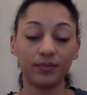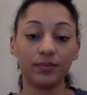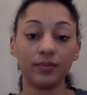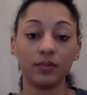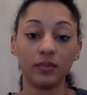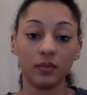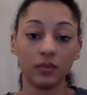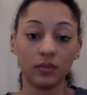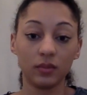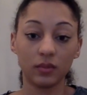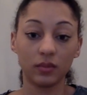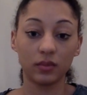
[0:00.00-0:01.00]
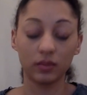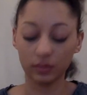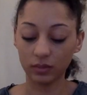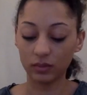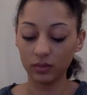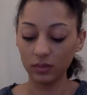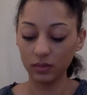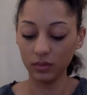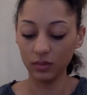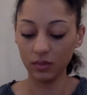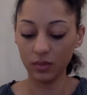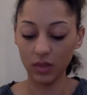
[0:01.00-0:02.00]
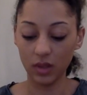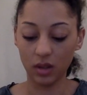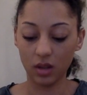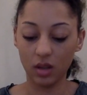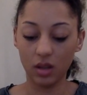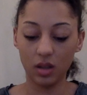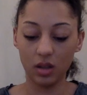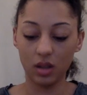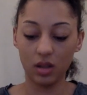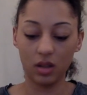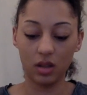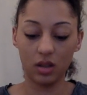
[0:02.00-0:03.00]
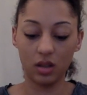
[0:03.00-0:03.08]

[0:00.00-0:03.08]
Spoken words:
[no speech]